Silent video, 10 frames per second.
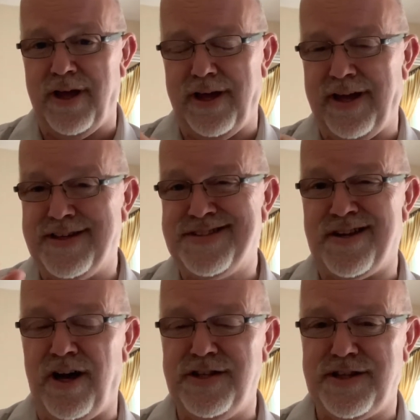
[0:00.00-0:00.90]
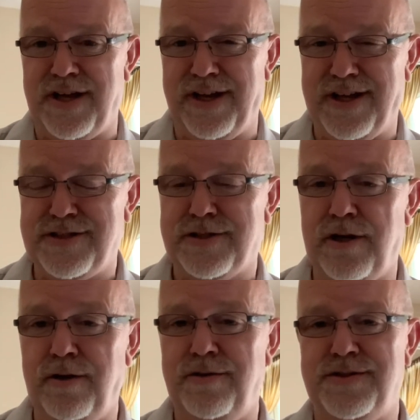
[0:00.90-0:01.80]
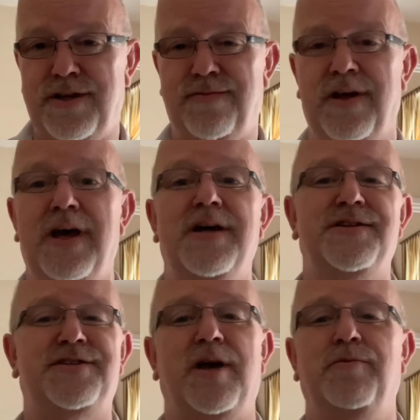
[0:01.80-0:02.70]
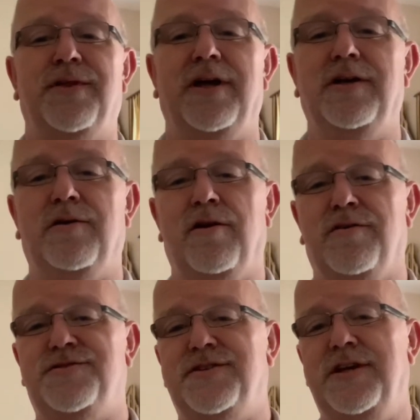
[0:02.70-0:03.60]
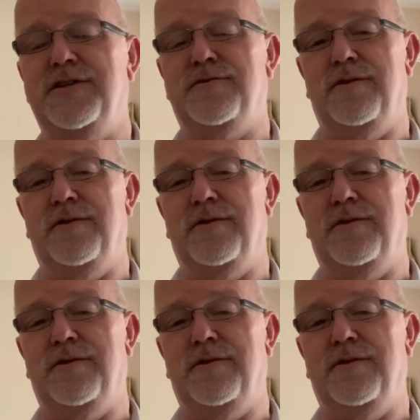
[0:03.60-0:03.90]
Excite and Exclusive. Same thing, cloth seats,